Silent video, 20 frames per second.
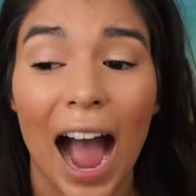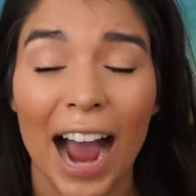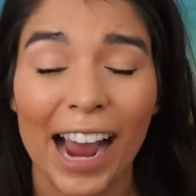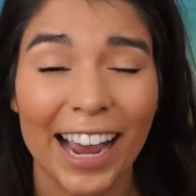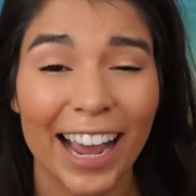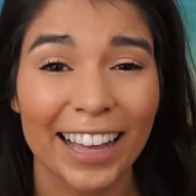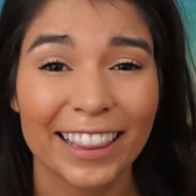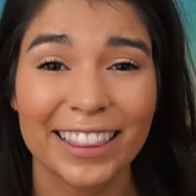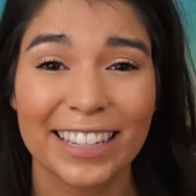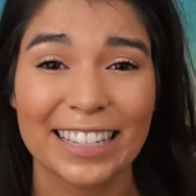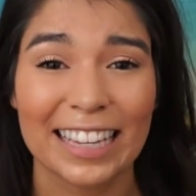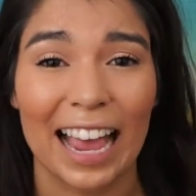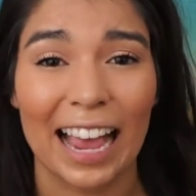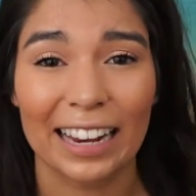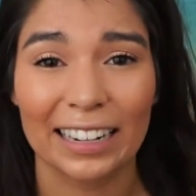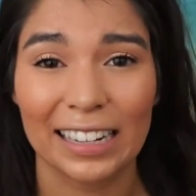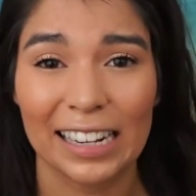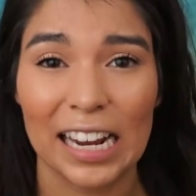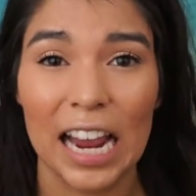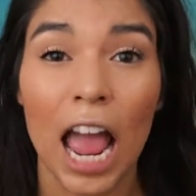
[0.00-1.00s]
I had this
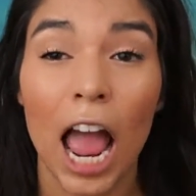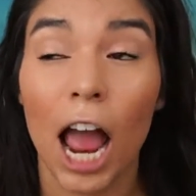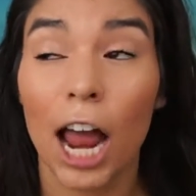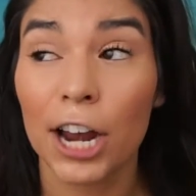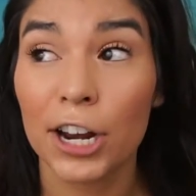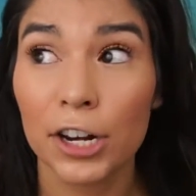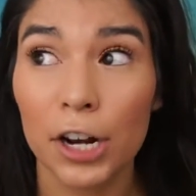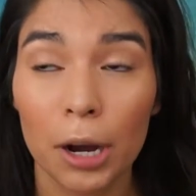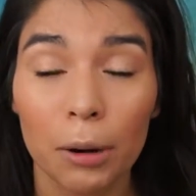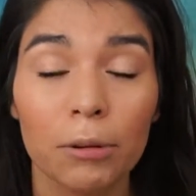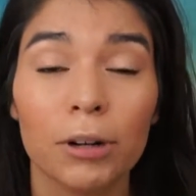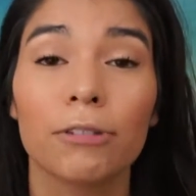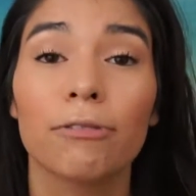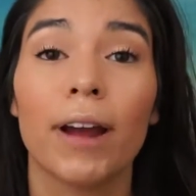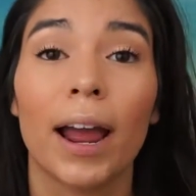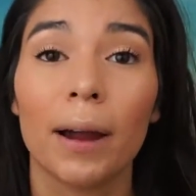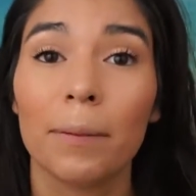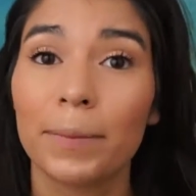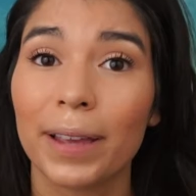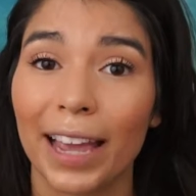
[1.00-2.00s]
acne and no one
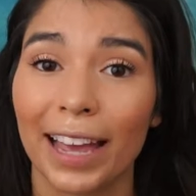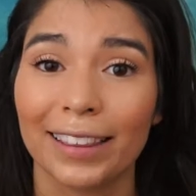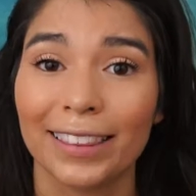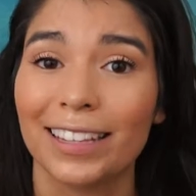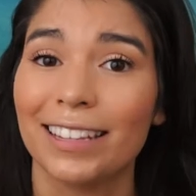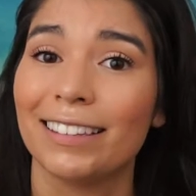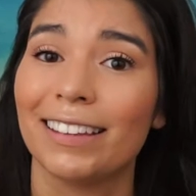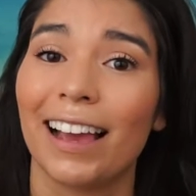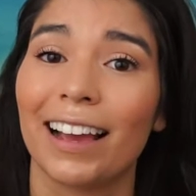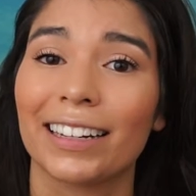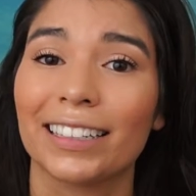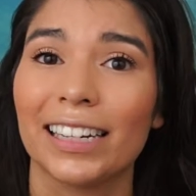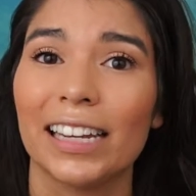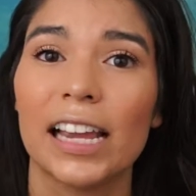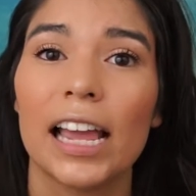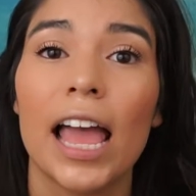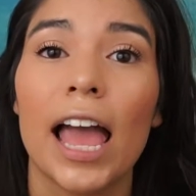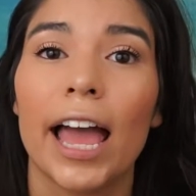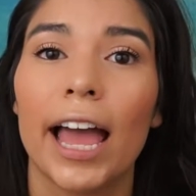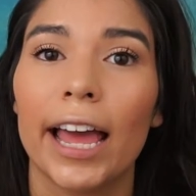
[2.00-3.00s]
around me had this
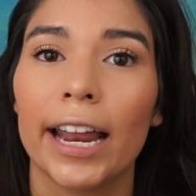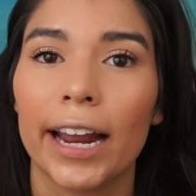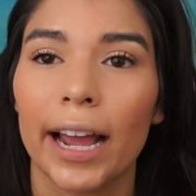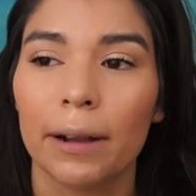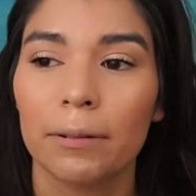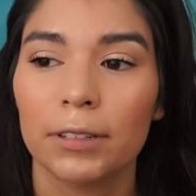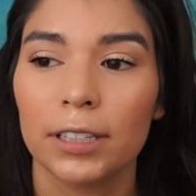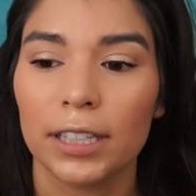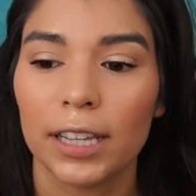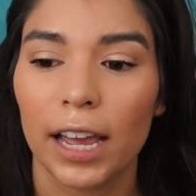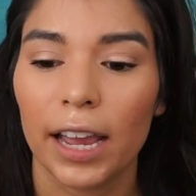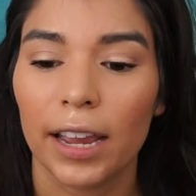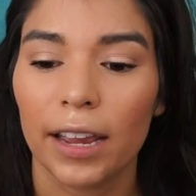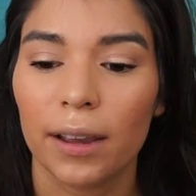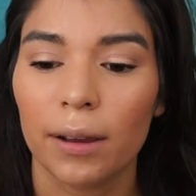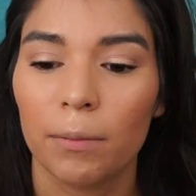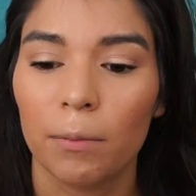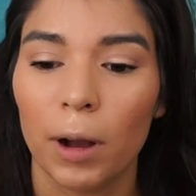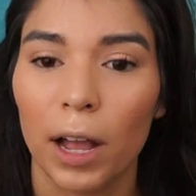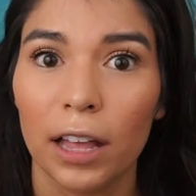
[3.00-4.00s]
acne. And I was
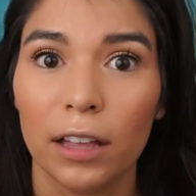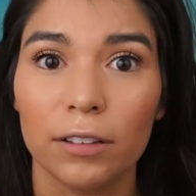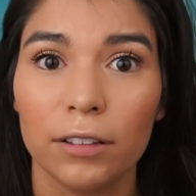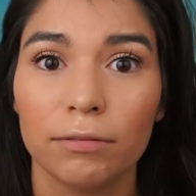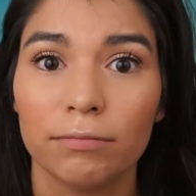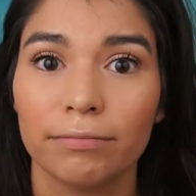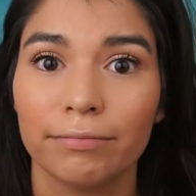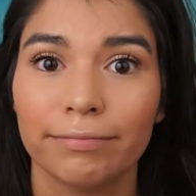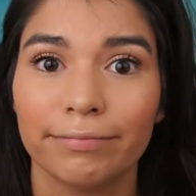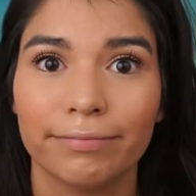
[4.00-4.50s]
like, well,